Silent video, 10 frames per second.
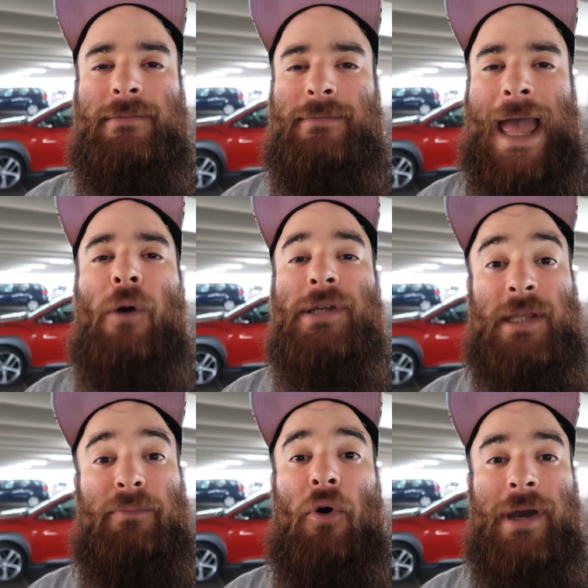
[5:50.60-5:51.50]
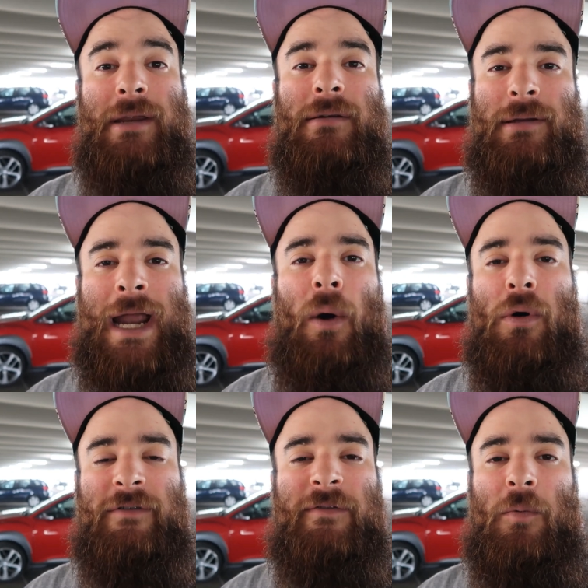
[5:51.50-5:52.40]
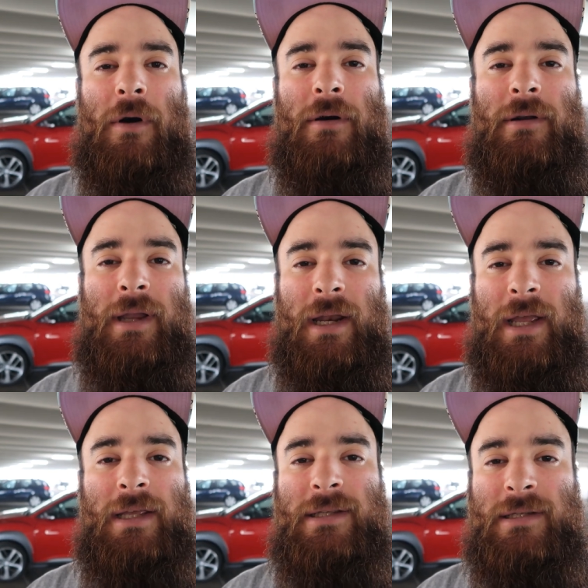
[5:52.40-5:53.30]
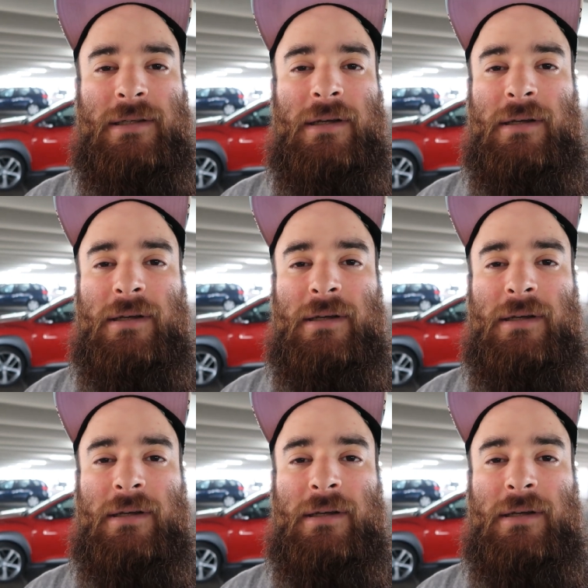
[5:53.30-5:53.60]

that was the point, not word for word in his,